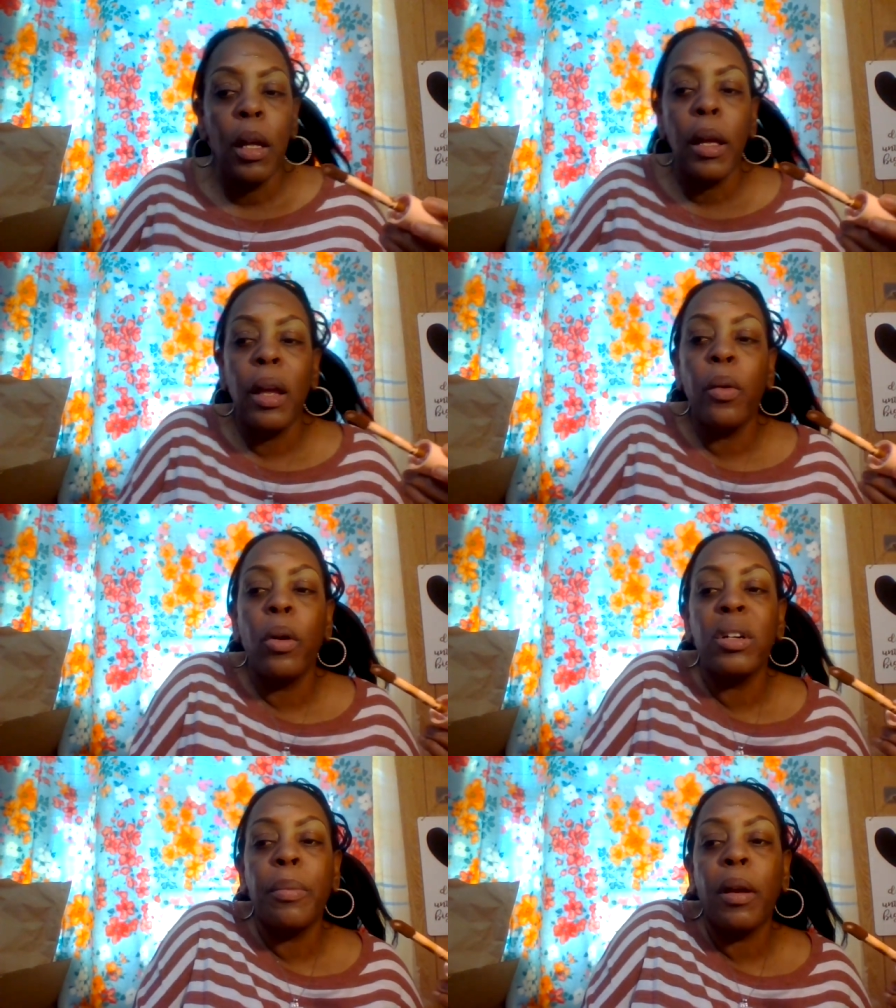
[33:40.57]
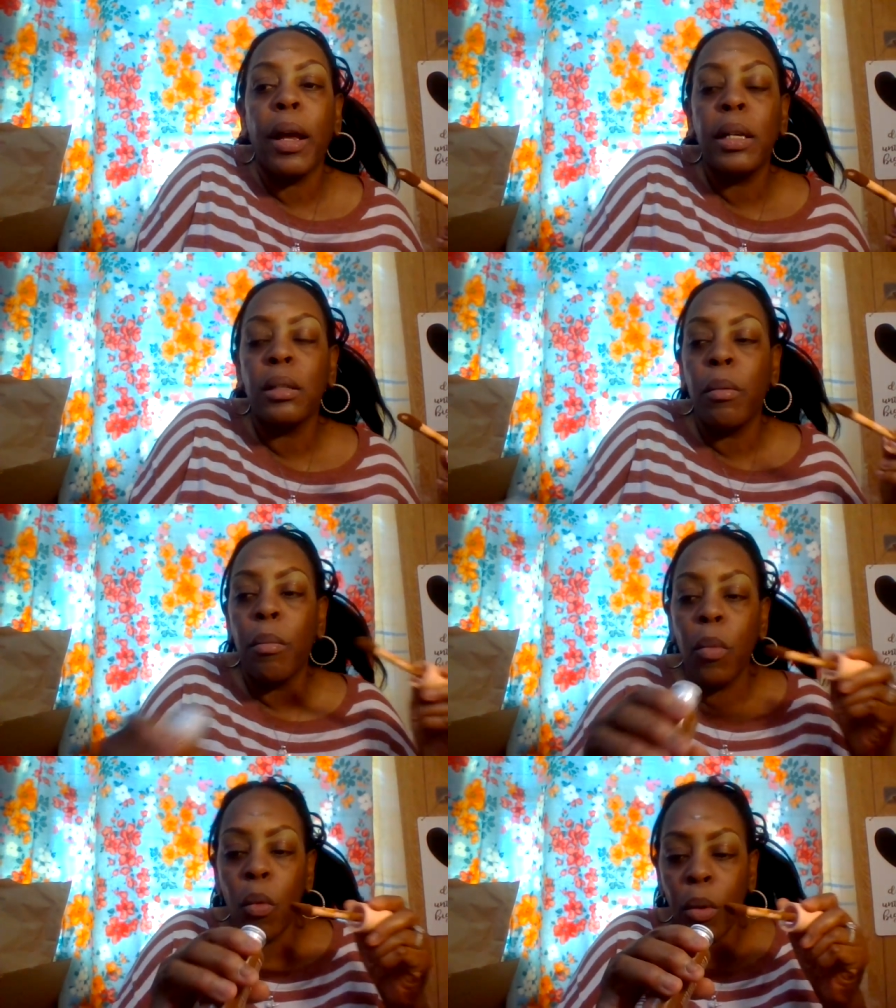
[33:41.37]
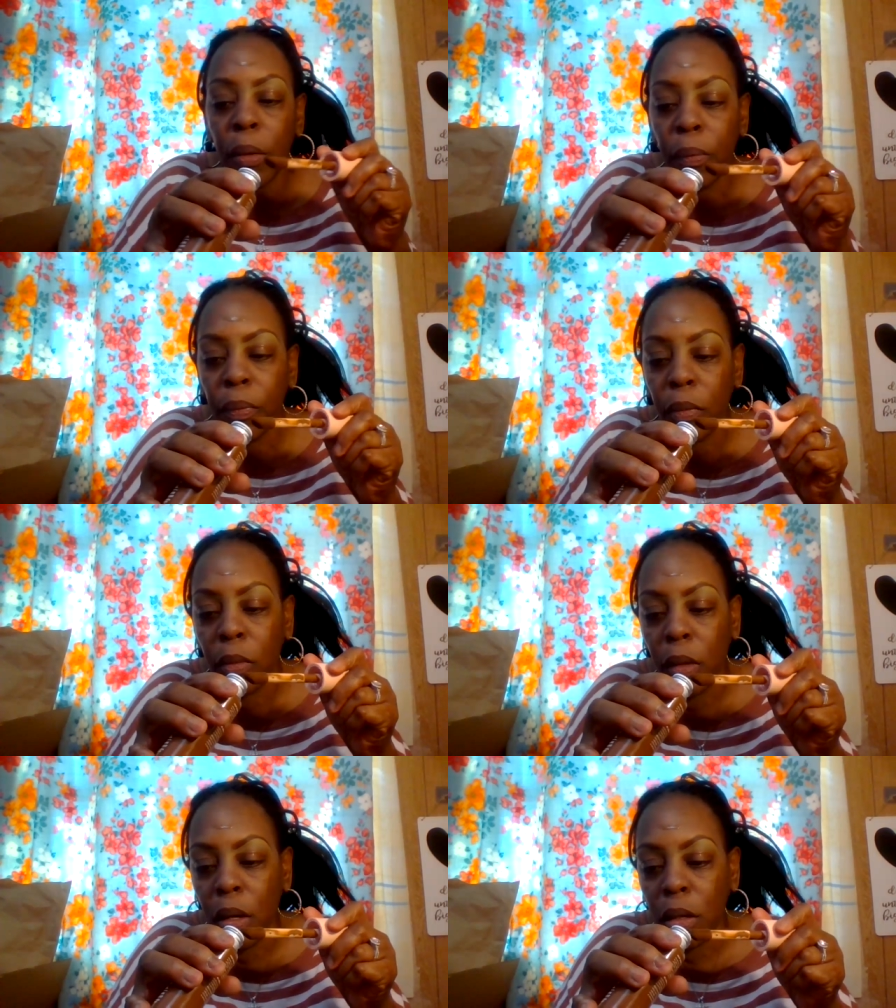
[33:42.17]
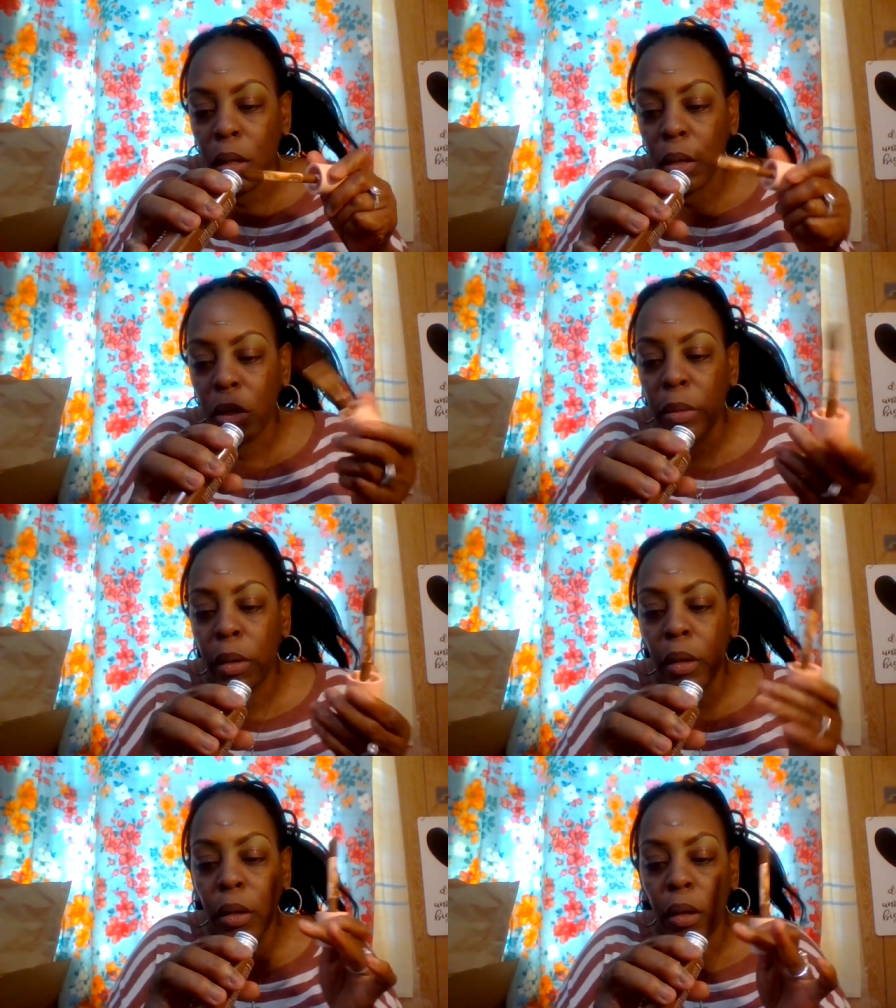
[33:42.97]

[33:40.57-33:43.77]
and we're going to apply some more just a little bit